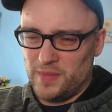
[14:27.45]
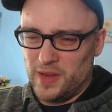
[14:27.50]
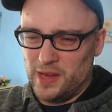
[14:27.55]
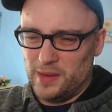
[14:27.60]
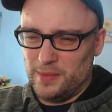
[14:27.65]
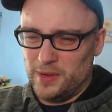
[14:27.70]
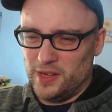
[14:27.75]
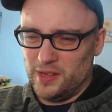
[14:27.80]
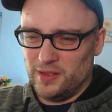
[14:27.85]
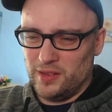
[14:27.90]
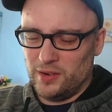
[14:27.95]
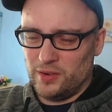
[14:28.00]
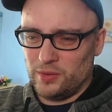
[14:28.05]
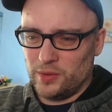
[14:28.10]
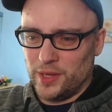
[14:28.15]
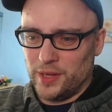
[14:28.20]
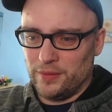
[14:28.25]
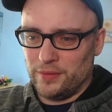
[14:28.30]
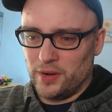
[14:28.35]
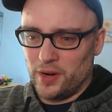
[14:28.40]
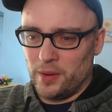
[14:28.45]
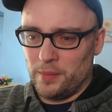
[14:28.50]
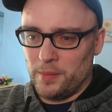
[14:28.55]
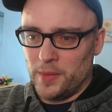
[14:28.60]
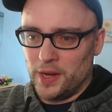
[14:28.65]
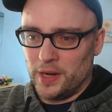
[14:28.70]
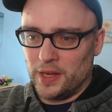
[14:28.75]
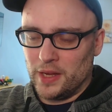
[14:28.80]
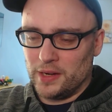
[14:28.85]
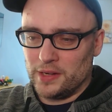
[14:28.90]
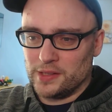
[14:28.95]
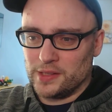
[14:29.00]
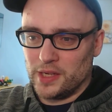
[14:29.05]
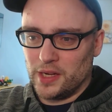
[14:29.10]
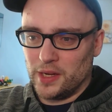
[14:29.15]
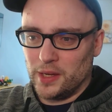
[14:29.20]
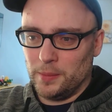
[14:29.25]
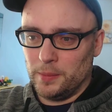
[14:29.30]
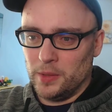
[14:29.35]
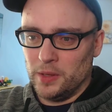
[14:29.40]
Maybe you don't get very many at a
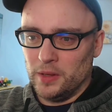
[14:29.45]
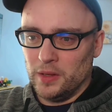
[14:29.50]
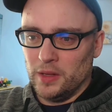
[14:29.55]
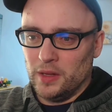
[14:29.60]
time.